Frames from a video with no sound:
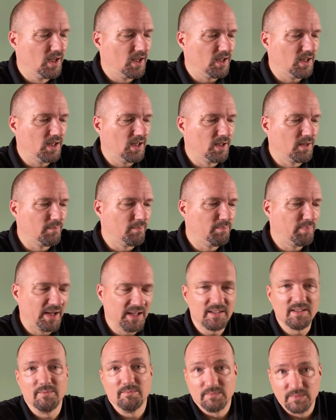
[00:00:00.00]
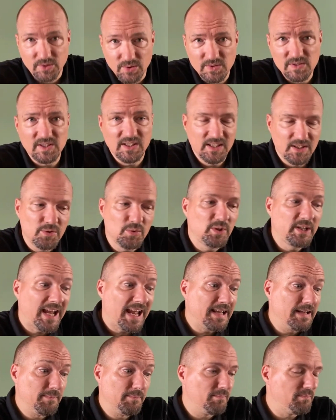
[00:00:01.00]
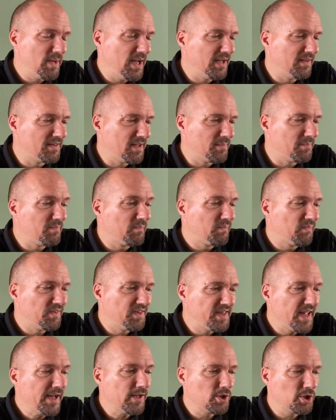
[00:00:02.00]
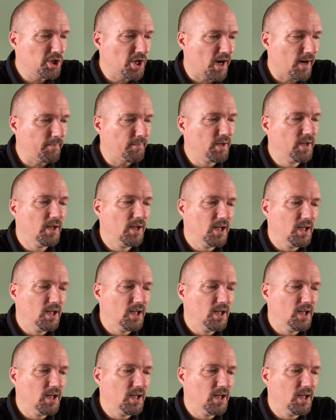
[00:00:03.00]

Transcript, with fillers: Uh, but you see, you can make them that sharp.